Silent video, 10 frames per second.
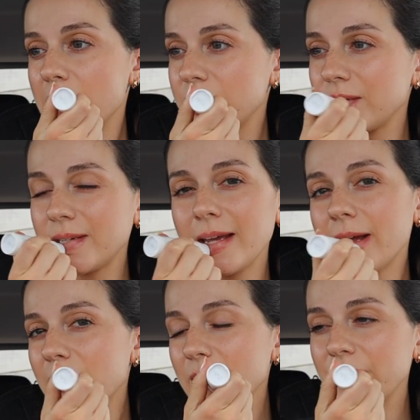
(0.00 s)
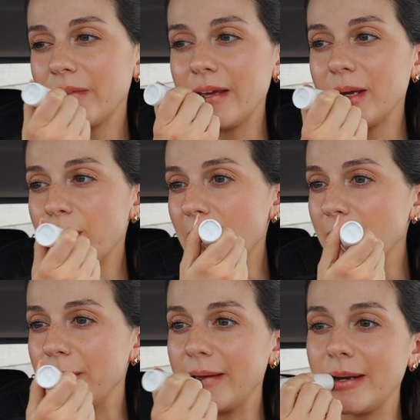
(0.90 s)
Just to get out of the
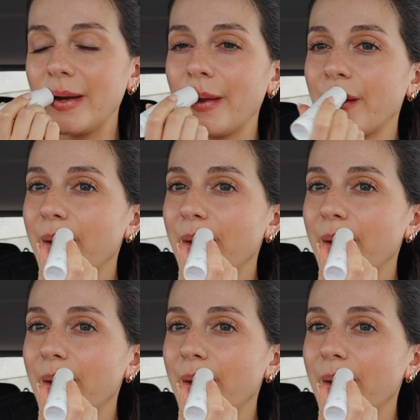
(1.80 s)
apartment.